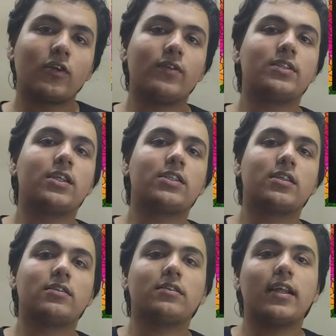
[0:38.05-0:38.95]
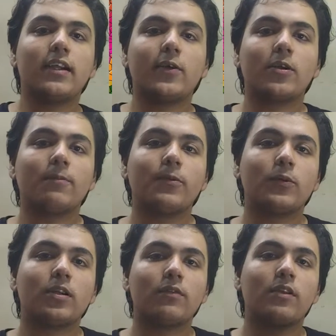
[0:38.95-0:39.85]
of instructions that your
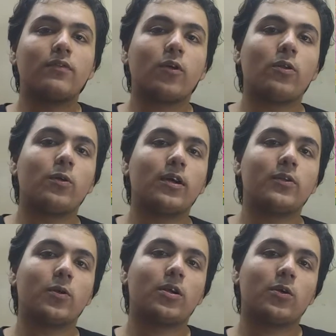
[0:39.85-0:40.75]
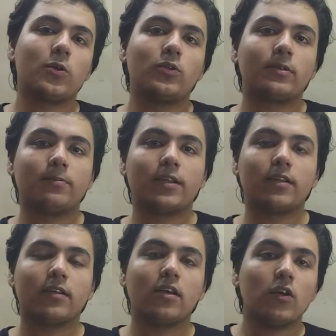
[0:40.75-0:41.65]
computer will follow in order to do something.
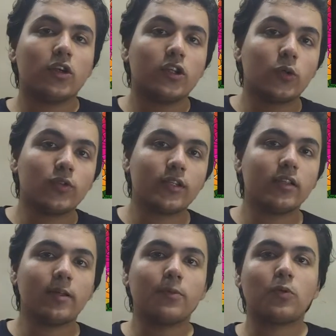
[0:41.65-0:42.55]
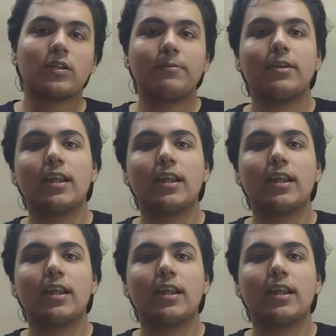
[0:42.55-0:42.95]
Using the programming